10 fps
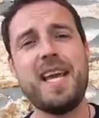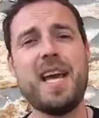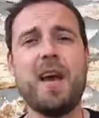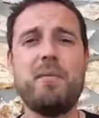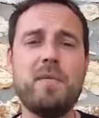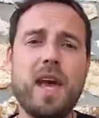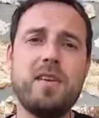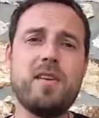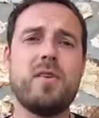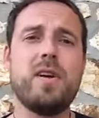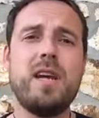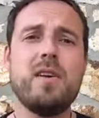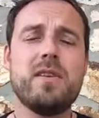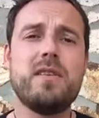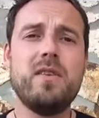Um, and you're
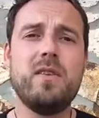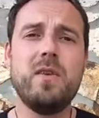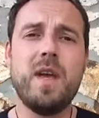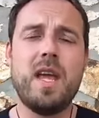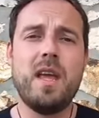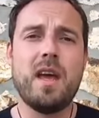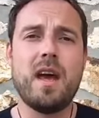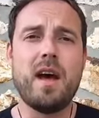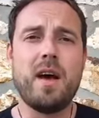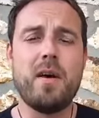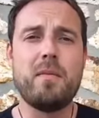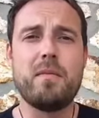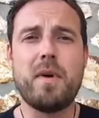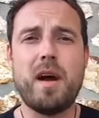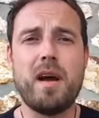here to
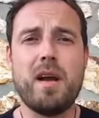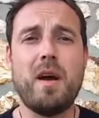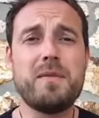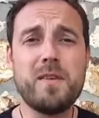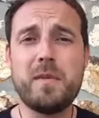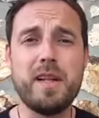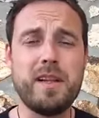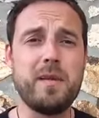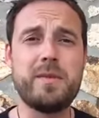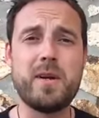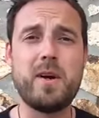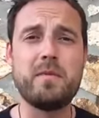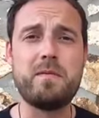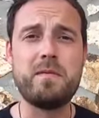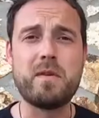um, ultimately
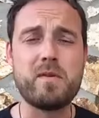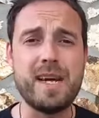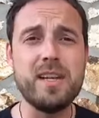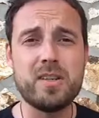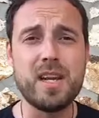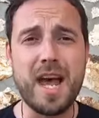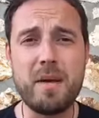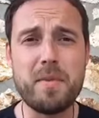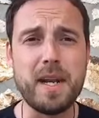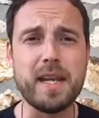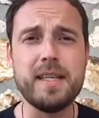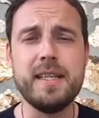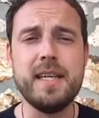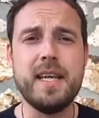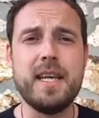observe creation happening.
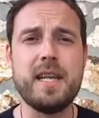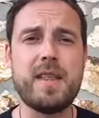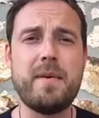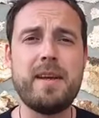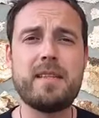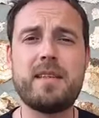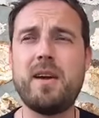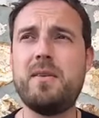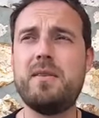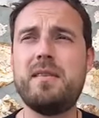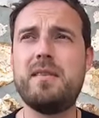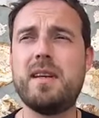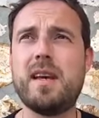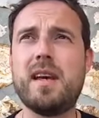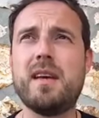Now, that might sound,
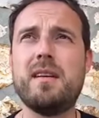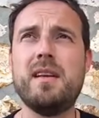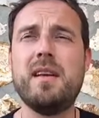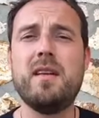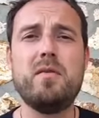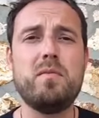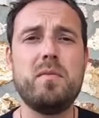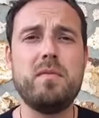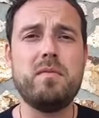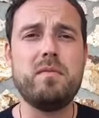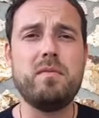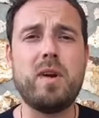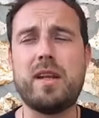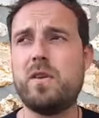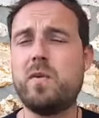uh,
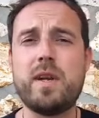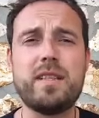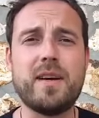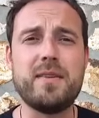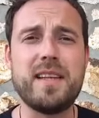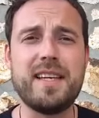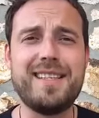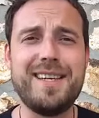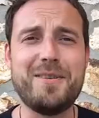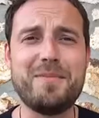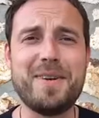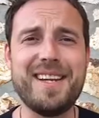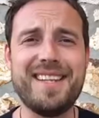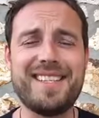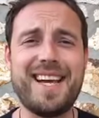well, I don't know what it sounds like to you, but
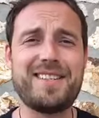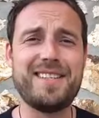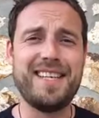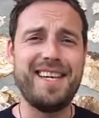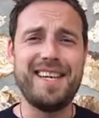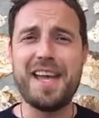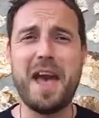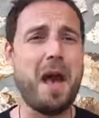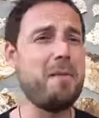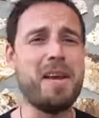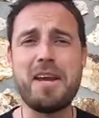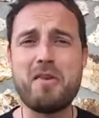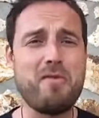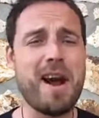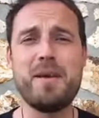it's actually um, an
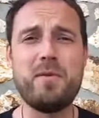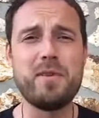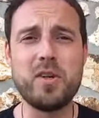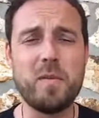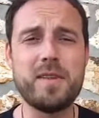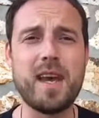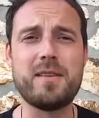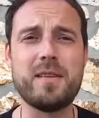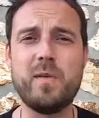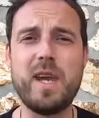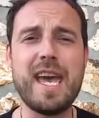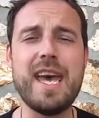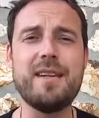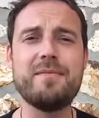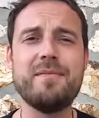incredible job title that we
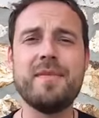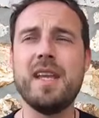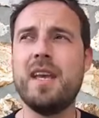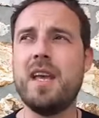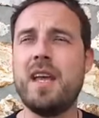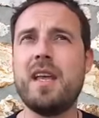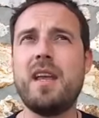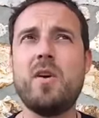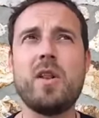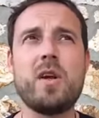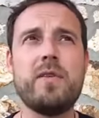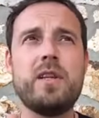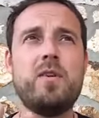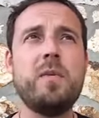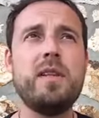get. You know, a lot of
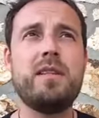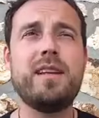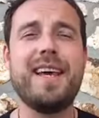us humans,